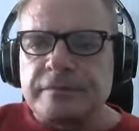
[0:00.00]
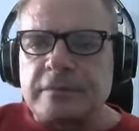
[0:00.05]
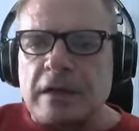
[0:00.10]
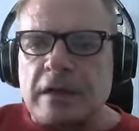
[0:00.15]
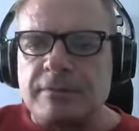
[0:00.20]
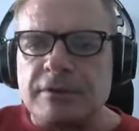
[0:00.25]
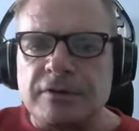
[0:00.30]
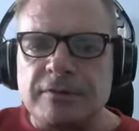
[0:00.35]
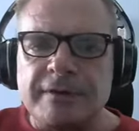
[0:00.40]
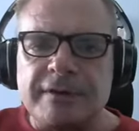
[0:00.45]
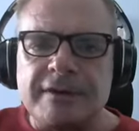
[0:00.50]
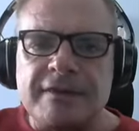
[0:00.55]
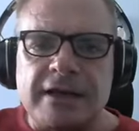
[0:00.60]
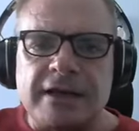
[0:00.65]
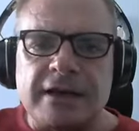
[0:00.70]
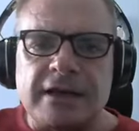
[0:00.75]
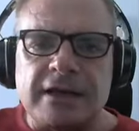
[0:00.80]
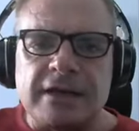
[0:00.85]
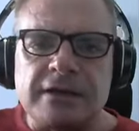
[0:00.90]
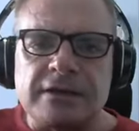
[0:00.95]
I'm going to read
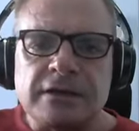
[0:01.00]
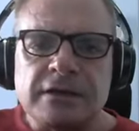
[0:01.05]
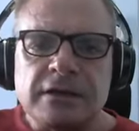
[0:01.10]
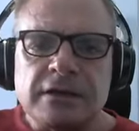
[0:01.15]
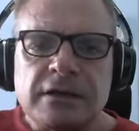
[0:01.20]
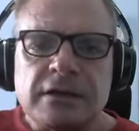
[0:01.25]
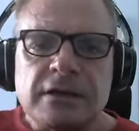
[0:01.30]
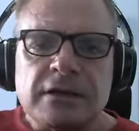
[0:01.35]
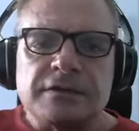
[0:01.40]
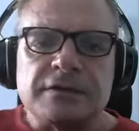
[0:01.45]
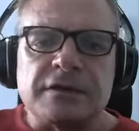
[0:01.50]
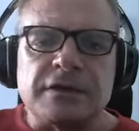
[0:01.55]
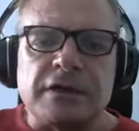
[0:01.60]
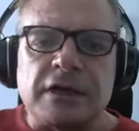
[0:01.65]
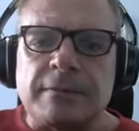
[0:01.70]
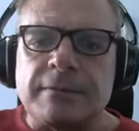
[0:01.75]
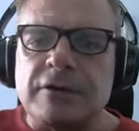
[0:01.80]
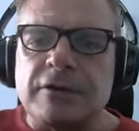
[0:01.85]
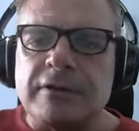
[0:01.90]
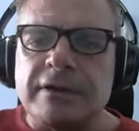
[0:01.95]
that again. The
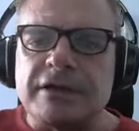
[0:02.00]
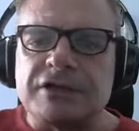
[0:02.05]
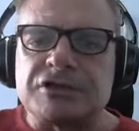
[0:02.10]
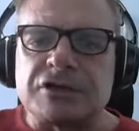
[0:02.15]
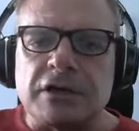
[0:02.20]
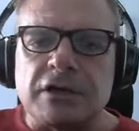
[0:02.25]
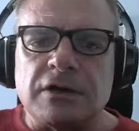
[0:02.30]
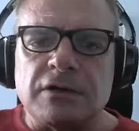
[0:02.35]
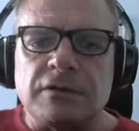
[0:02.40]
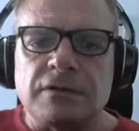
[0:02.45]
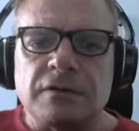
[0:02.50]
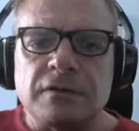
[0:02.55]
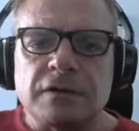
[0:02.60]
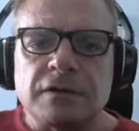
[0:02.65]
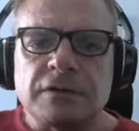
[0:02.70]
WHO